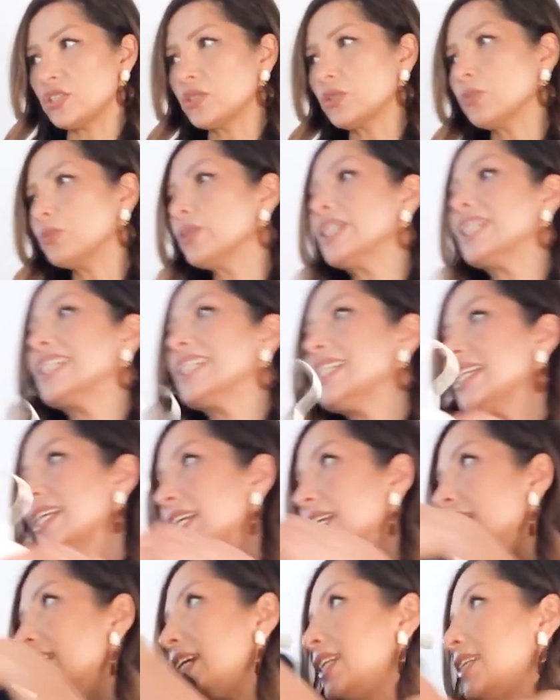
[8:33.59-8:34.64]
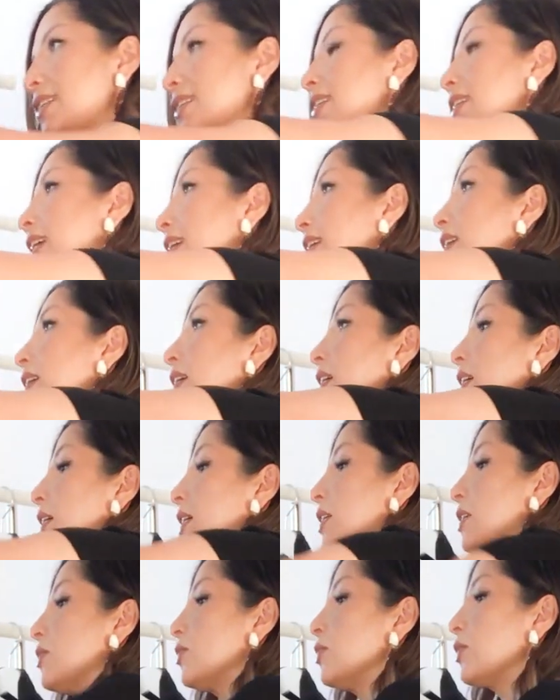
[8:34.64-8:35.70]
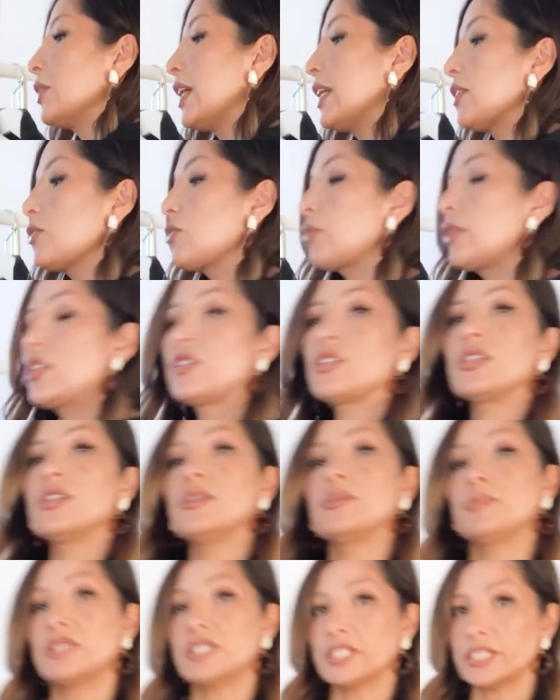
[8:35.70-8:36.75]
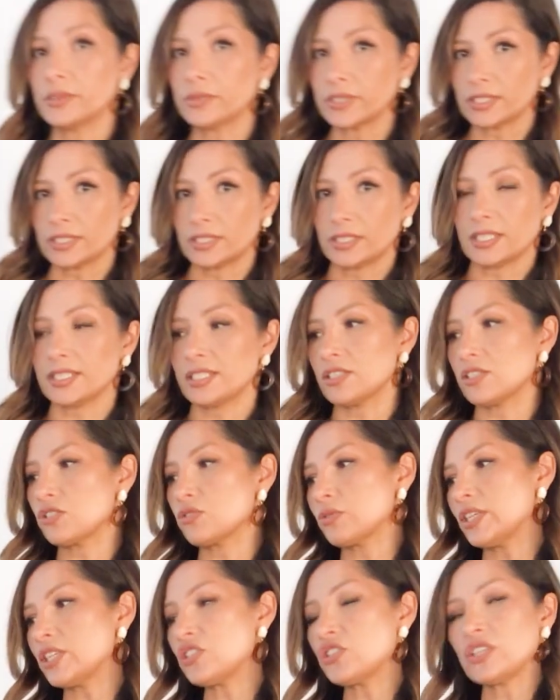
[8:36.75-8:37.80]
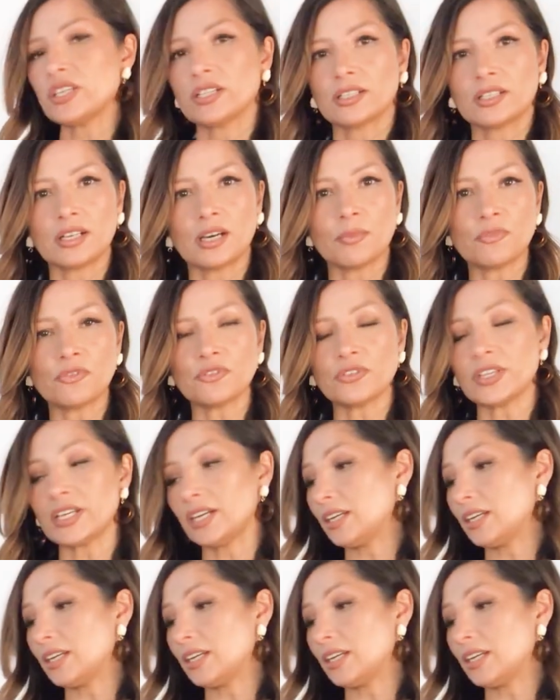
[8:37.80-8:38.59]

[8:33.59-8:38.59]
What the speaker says: You don't really need elastane to get a stretched material nice and stretchy and comfy.